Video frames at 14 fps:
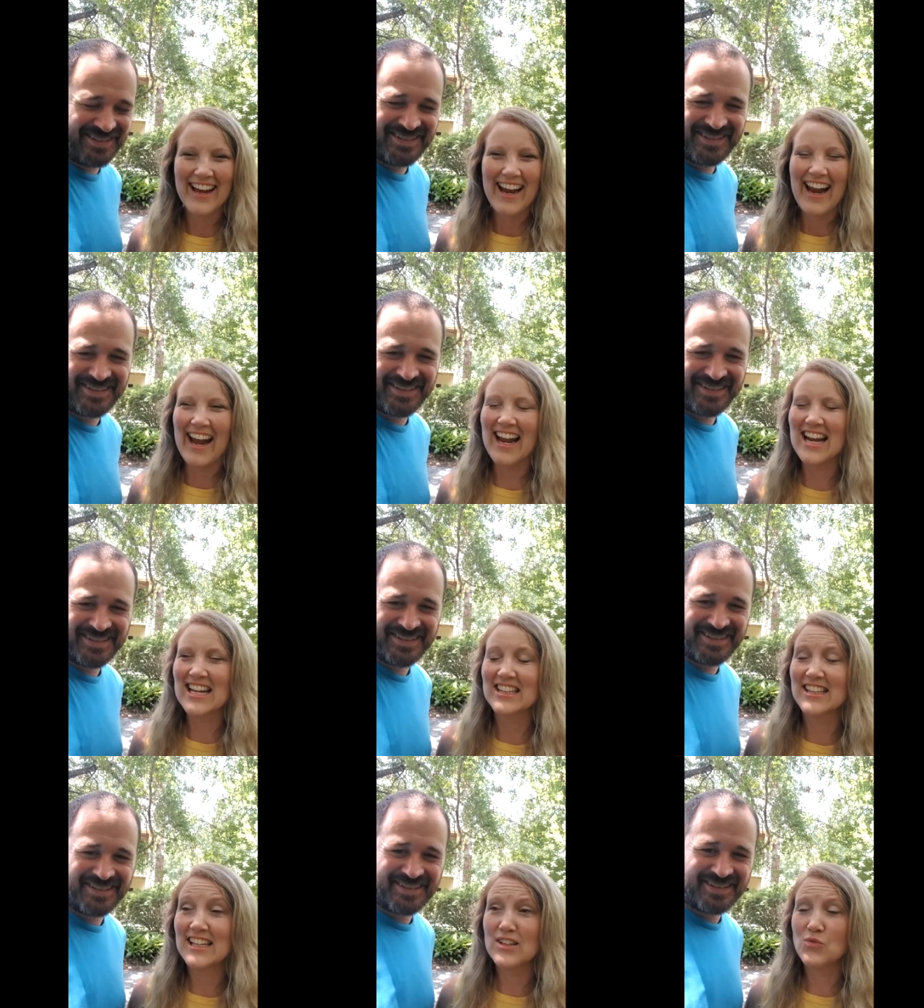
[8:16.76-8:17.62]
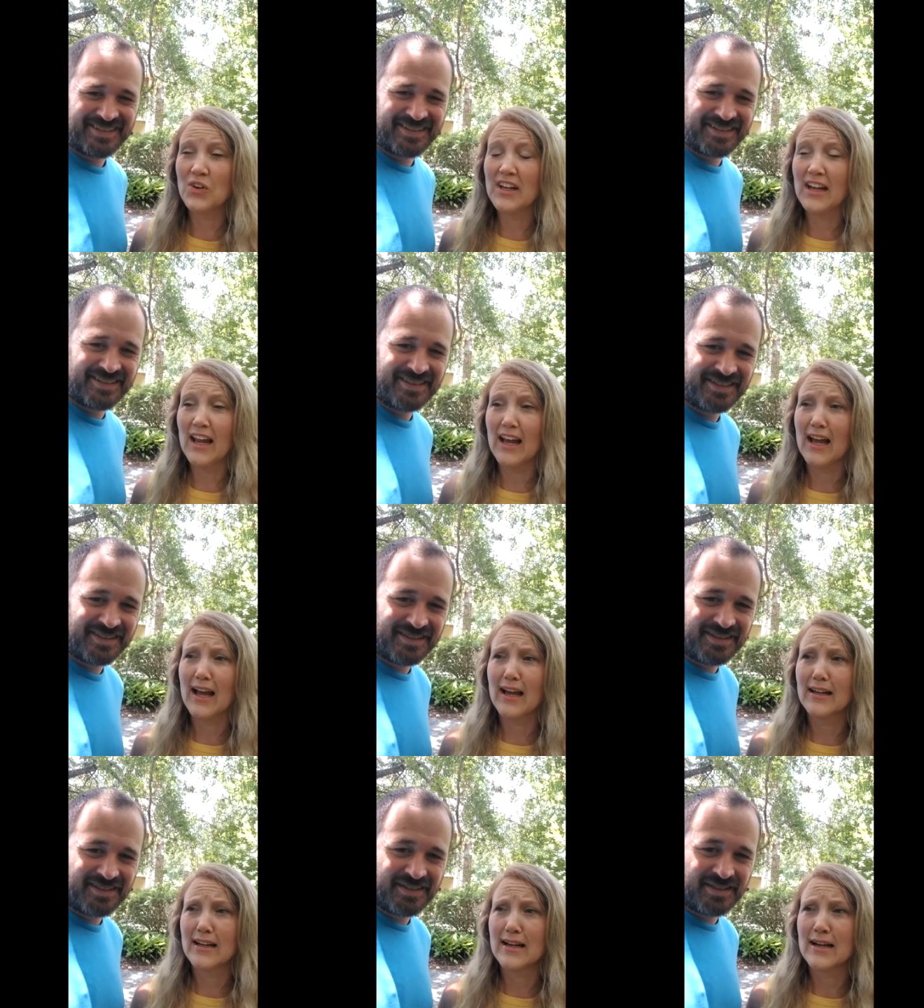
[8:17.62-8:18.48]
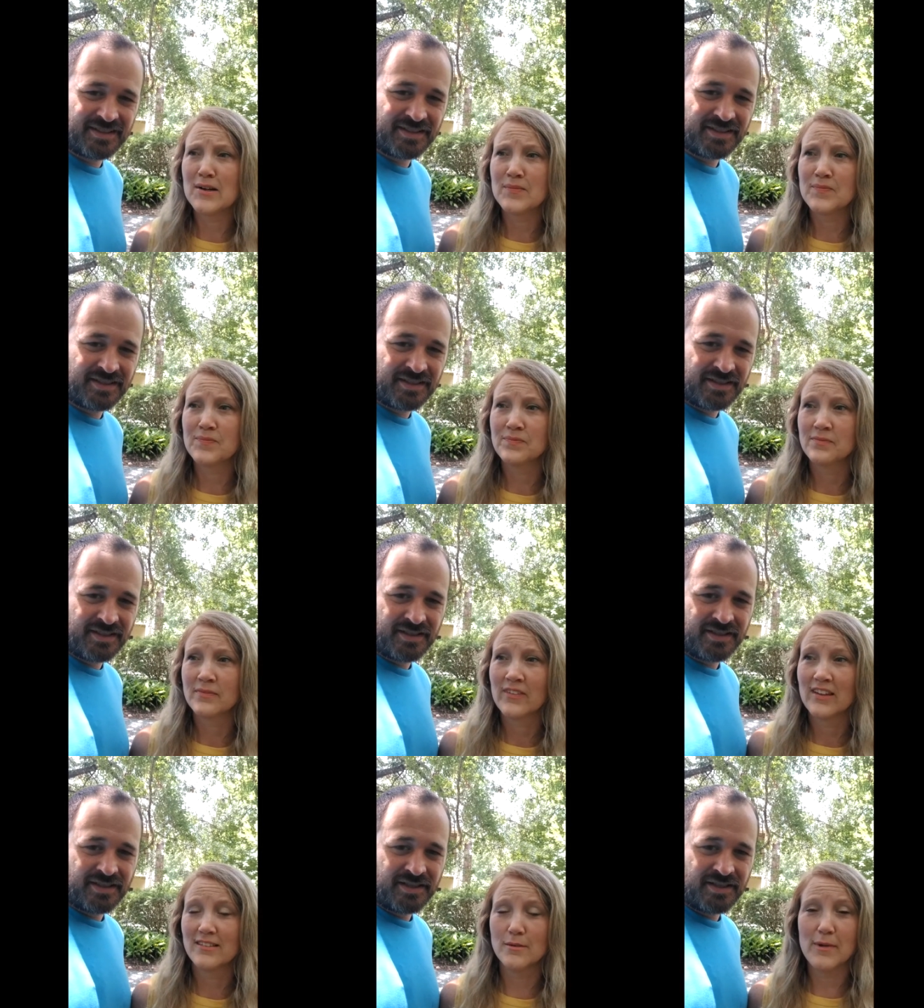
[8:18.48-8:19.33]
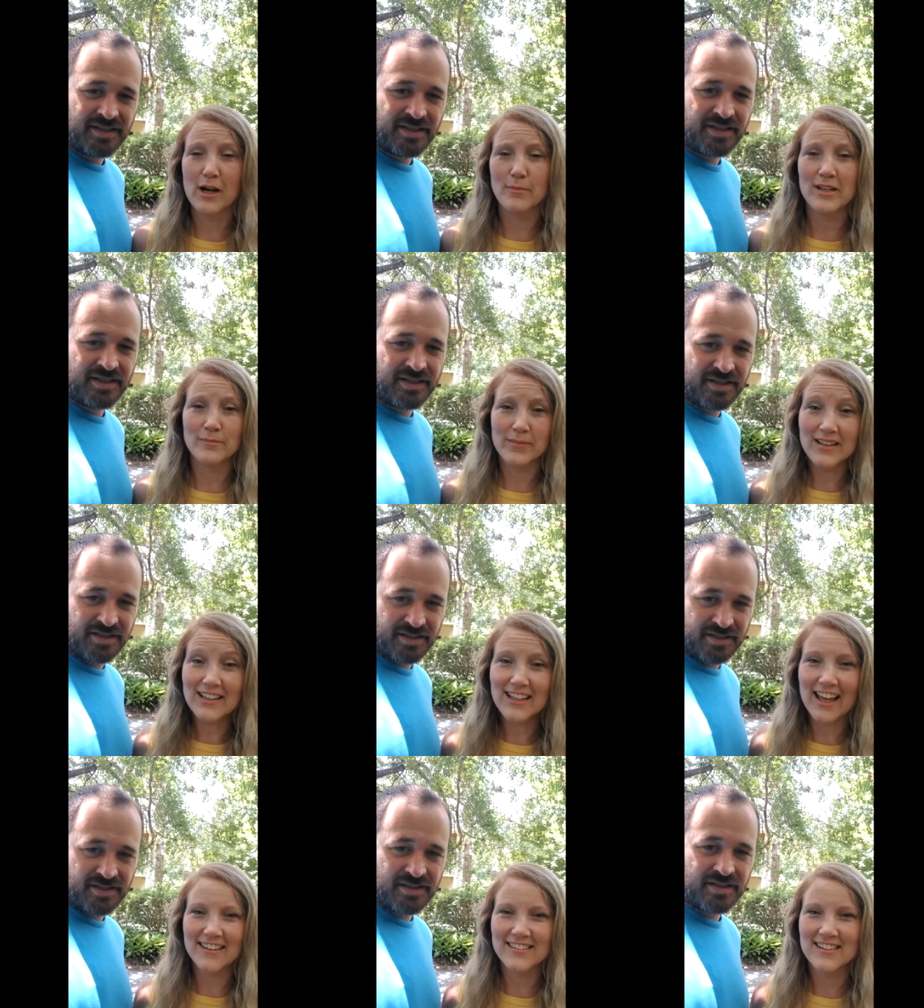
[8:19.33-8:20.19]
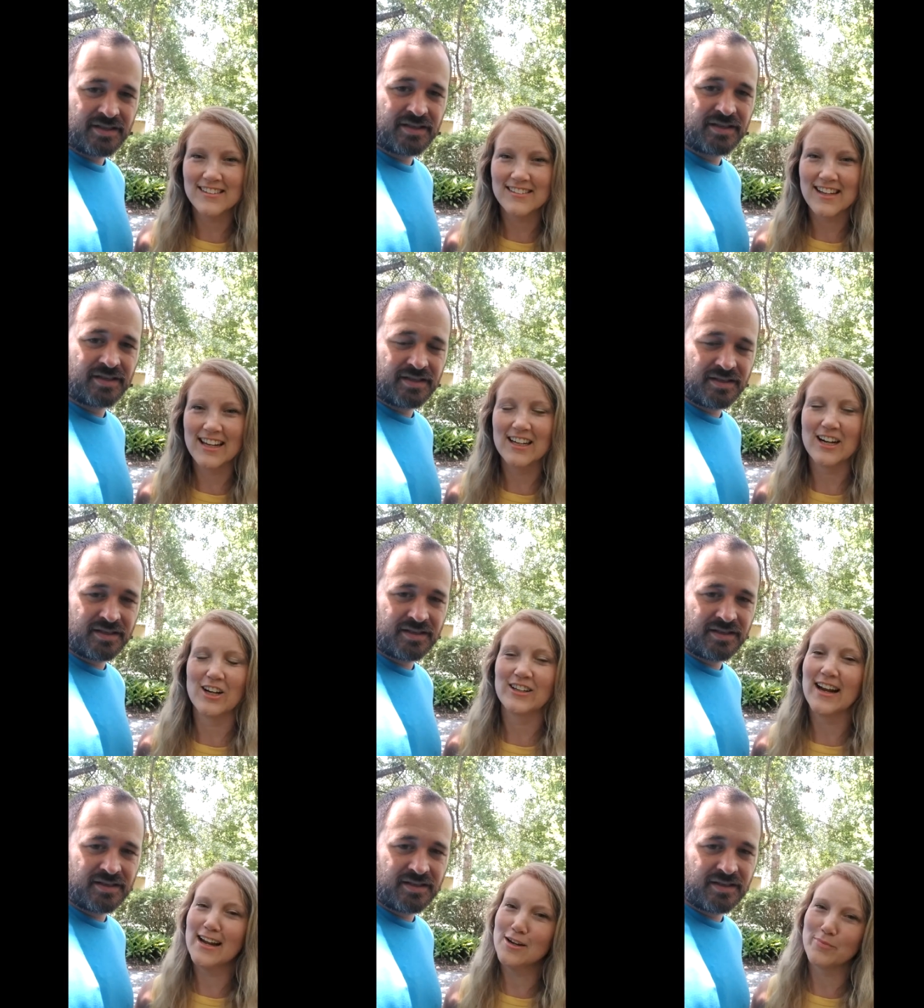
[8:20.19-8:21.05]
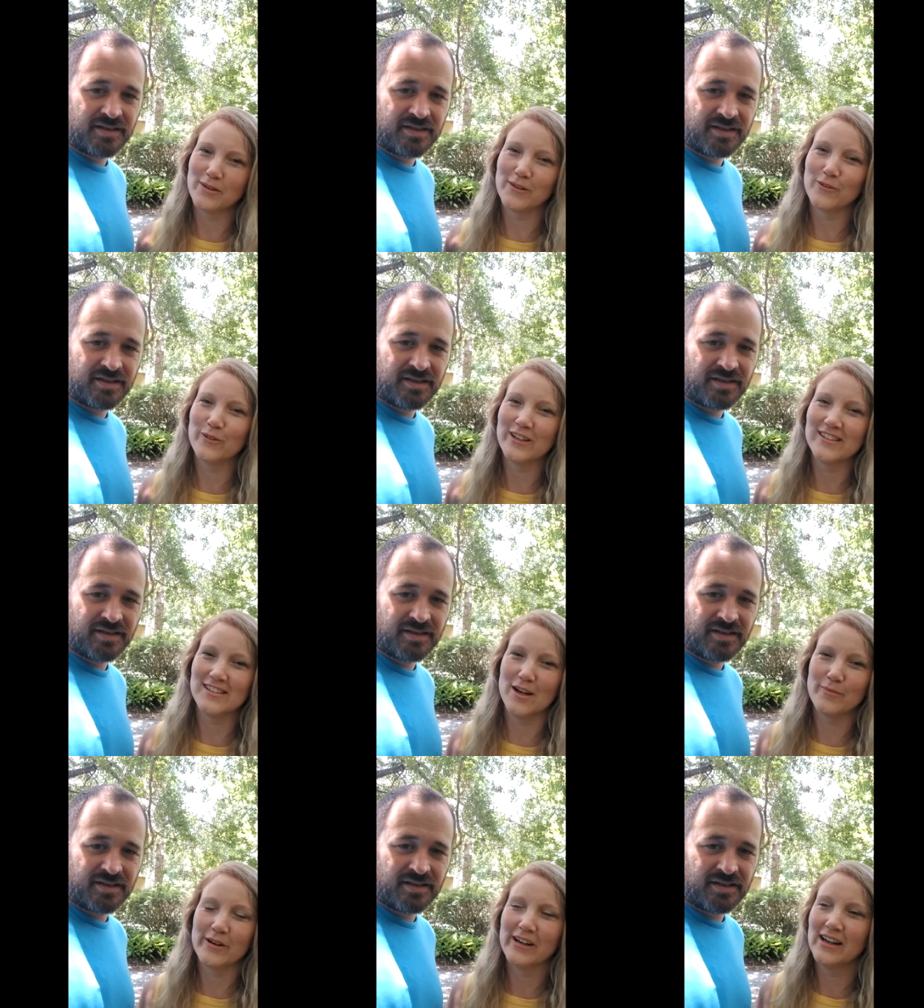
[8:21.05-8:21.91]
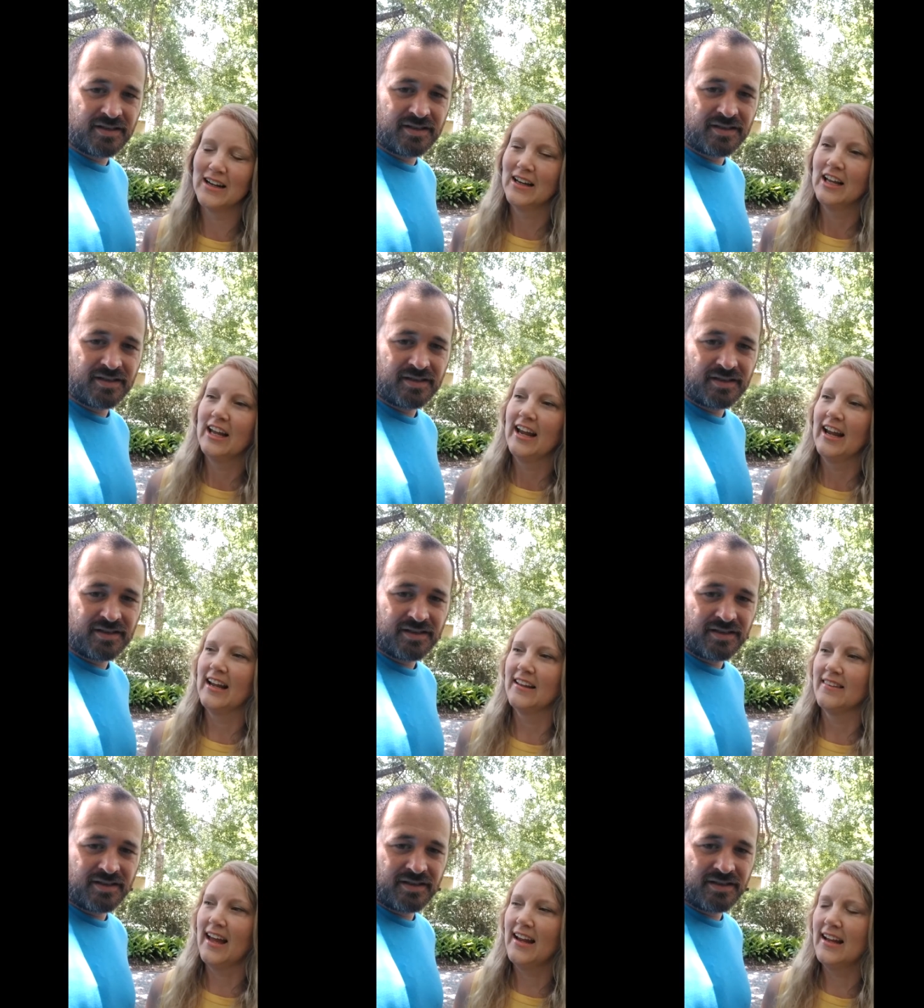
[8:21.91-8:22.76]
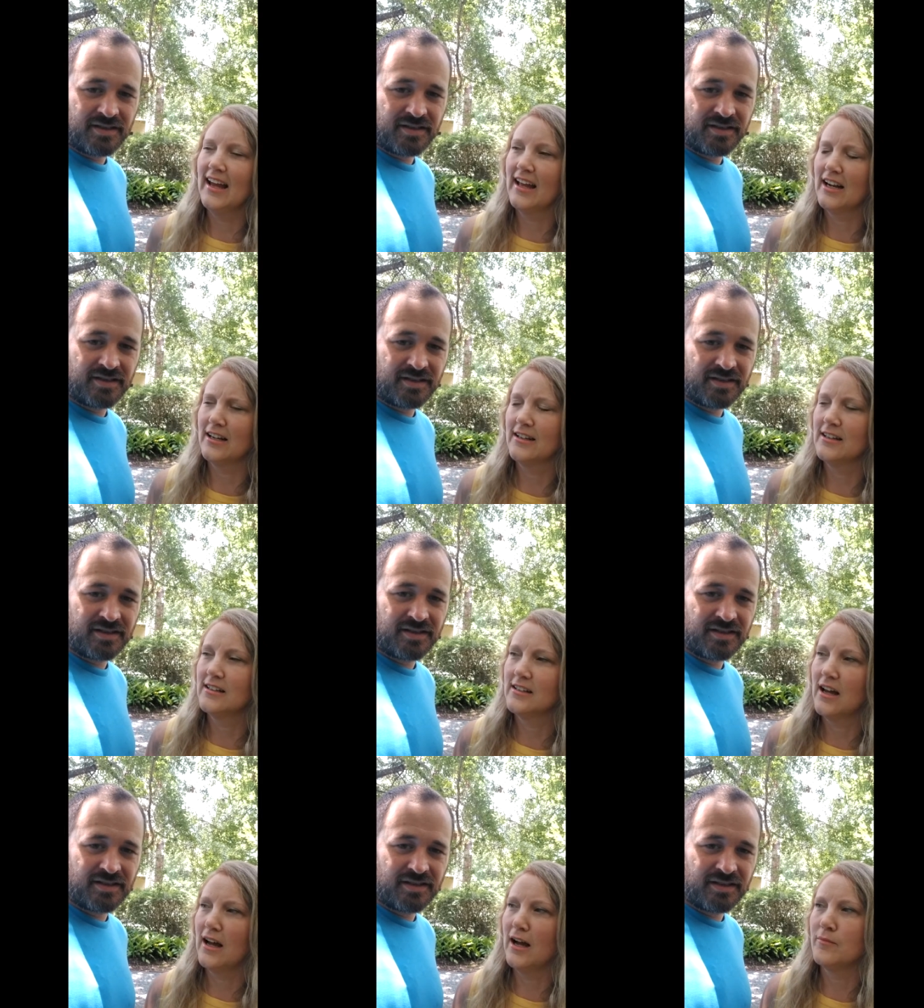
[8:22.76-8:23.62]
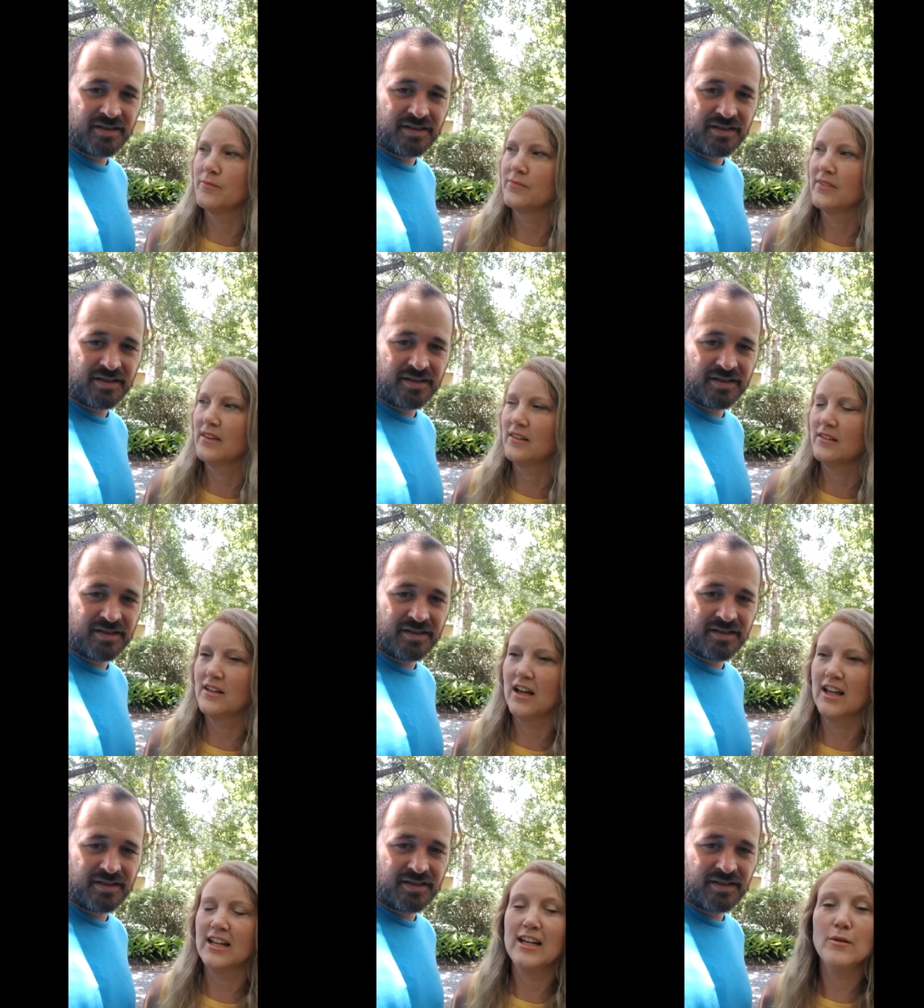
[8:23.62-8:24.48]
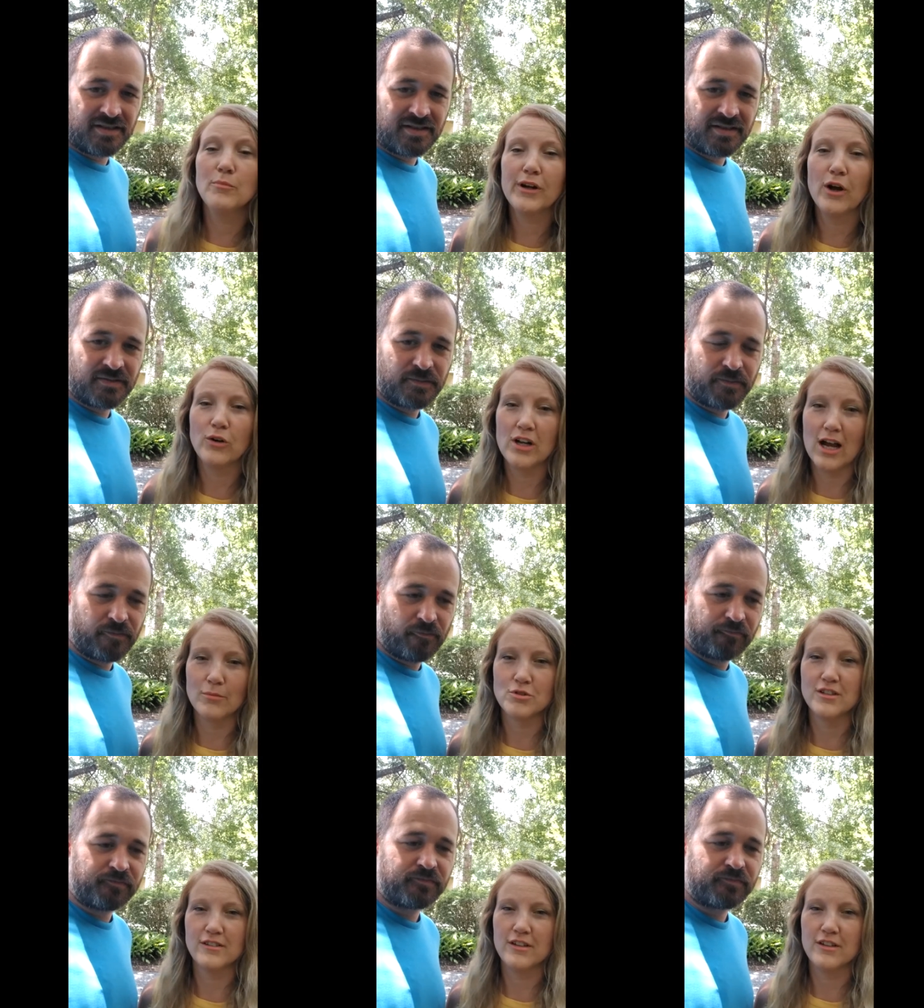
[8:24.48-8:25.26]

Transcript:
Speaker 1: and then we had um, some Airbnb guests that stayed at our camper one summer, and they had a, um, done embryo adoption.